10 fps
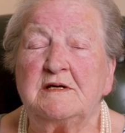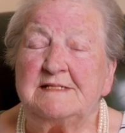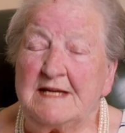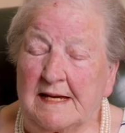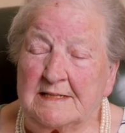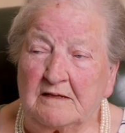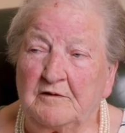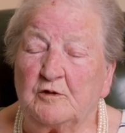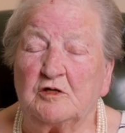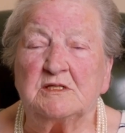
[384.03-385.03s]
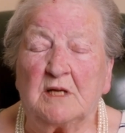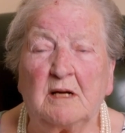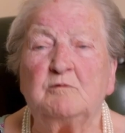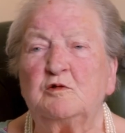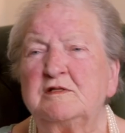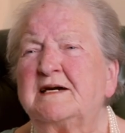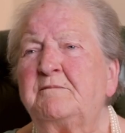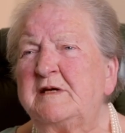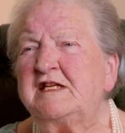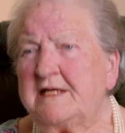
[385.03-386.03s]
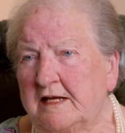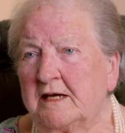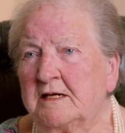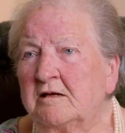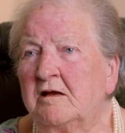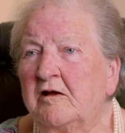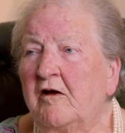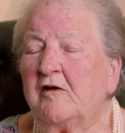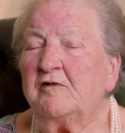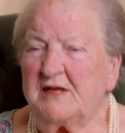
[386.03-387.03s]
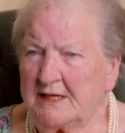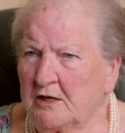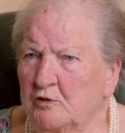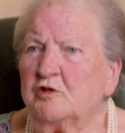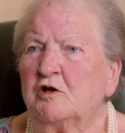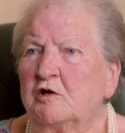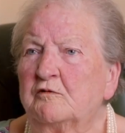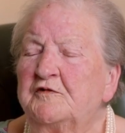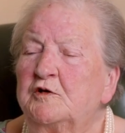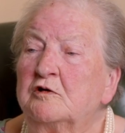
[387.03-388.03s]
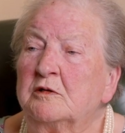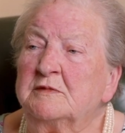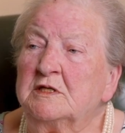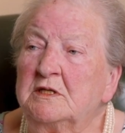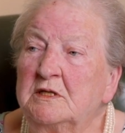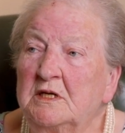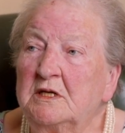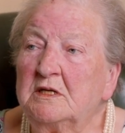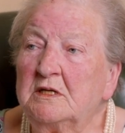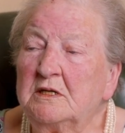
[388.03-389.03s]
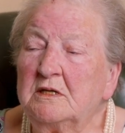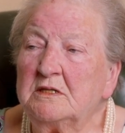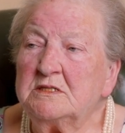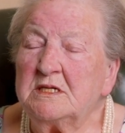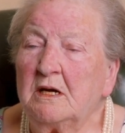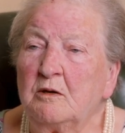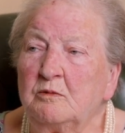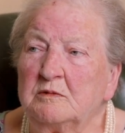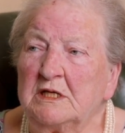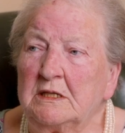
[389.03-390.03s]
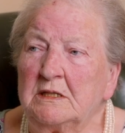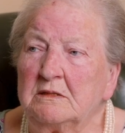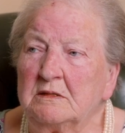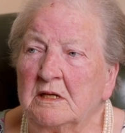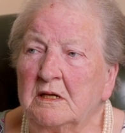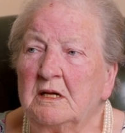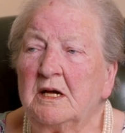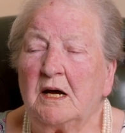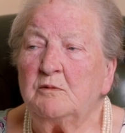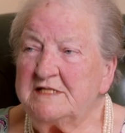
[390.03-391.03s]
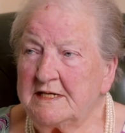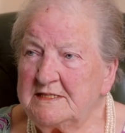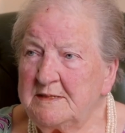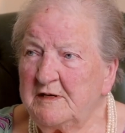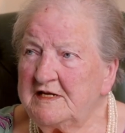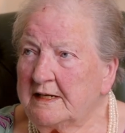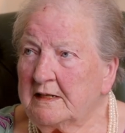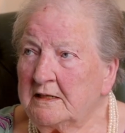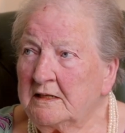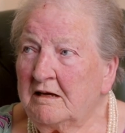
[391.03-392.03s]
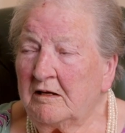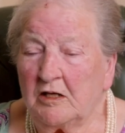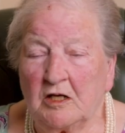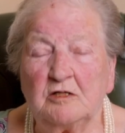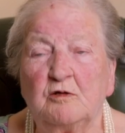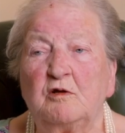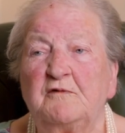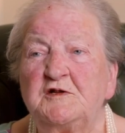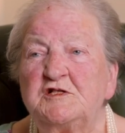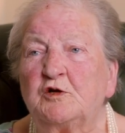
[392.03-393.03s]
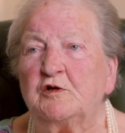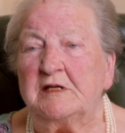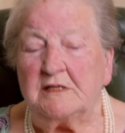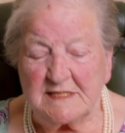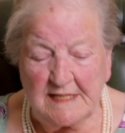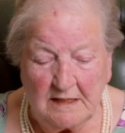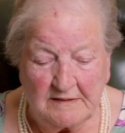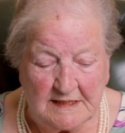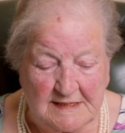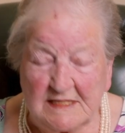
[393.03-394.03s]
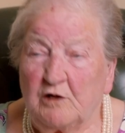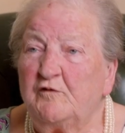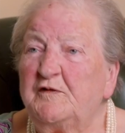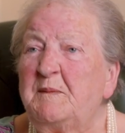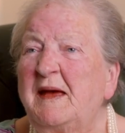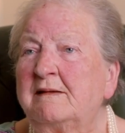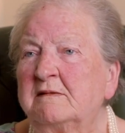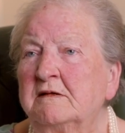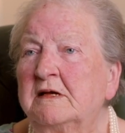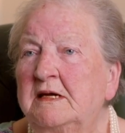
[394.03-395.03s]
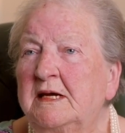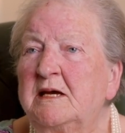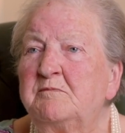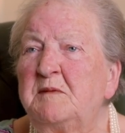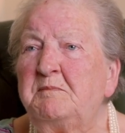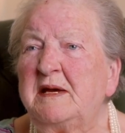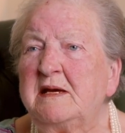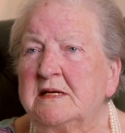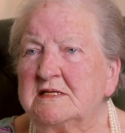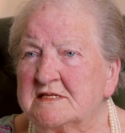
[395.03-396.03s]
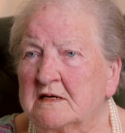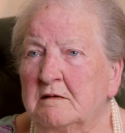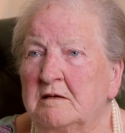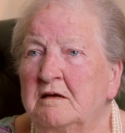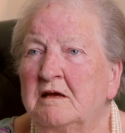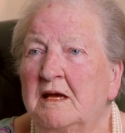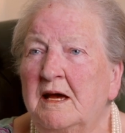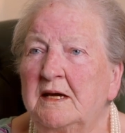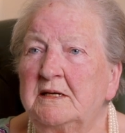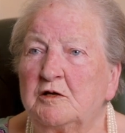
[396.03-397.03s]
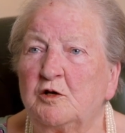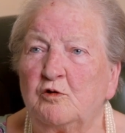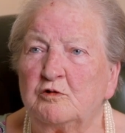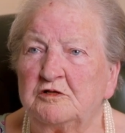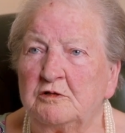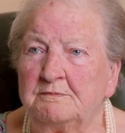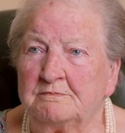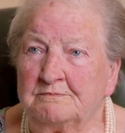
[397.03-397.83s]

I did, I thought, I'm going to have my dinner, and then I'm going to look for them. So I was eating my dinner, and all of a sudden I seen this silver bell in my peas, and I'd cooked them.